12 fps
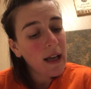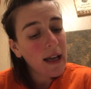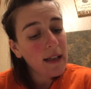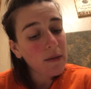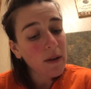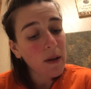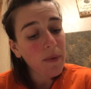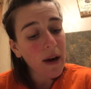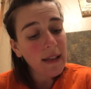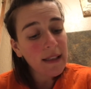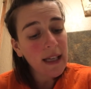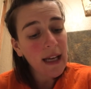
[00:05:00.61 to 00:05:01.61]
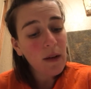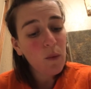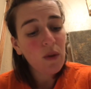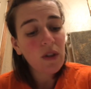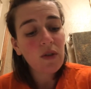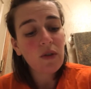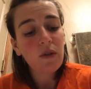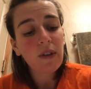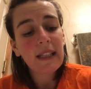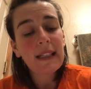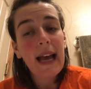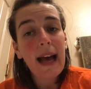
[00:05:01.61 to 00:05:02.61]
It's around the prostate, which
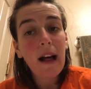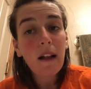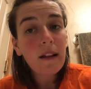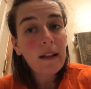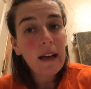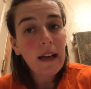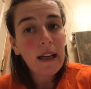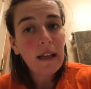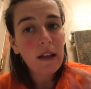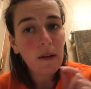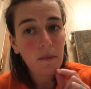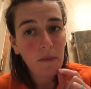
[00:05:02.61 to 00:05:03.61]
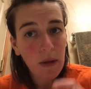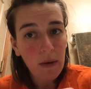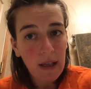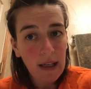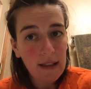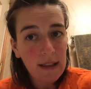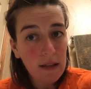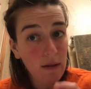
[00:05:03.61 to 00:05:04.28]
secretes alkaline mucus, so